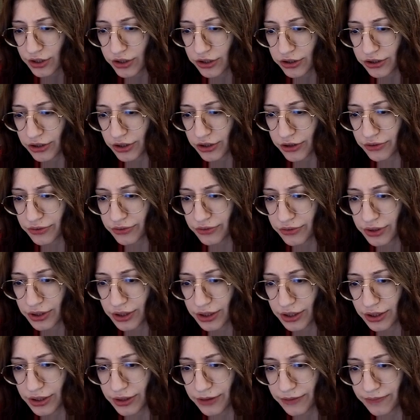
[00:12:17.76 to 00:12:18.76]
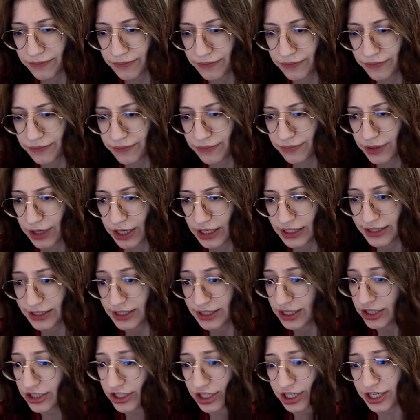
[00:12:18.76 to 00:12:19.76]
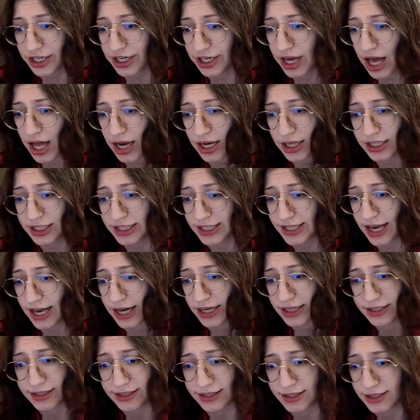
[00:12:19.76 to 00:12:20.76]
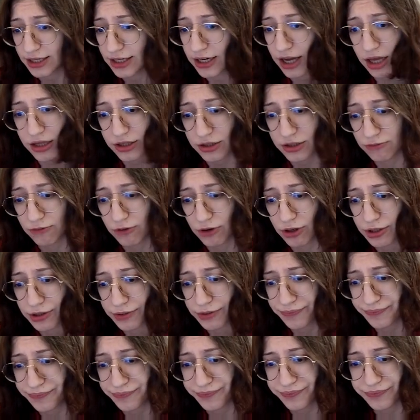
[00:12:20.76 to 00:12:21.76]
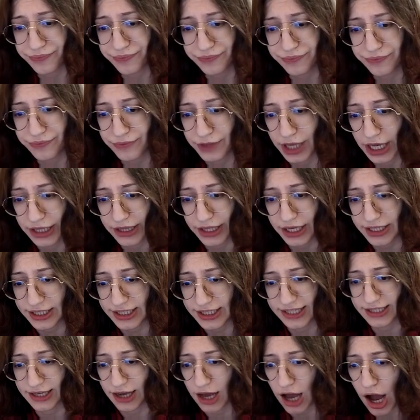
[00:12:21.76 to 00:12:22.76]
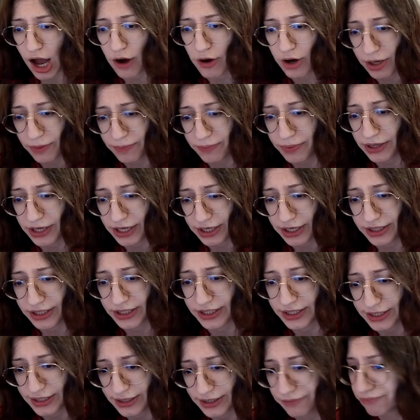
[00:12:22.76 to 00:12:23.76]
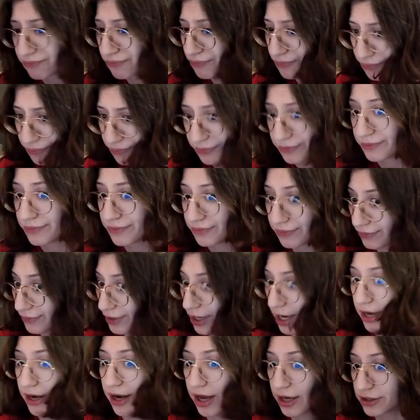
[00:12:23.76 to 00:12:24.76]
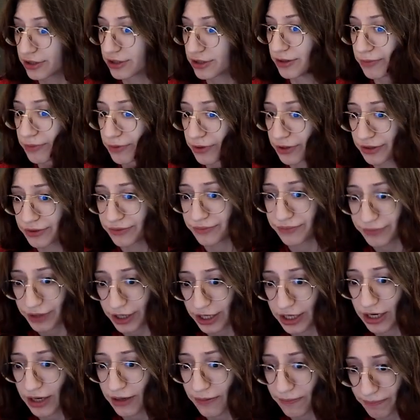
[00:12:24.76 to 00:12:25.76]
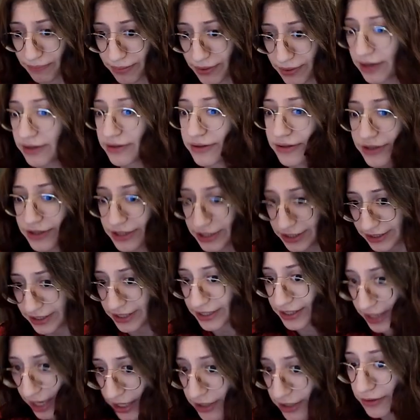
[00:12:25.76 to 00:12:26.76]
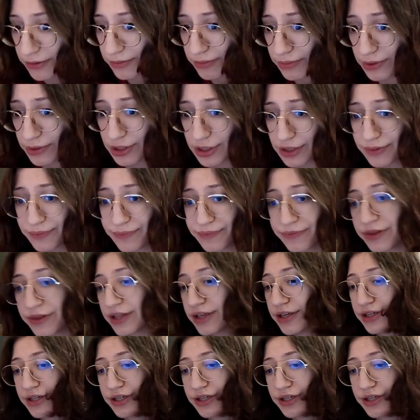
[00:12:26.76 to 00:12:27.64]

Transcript: You know, as DJ Khaled says, another one. And that's how I play this. Another one. And I blundered another one.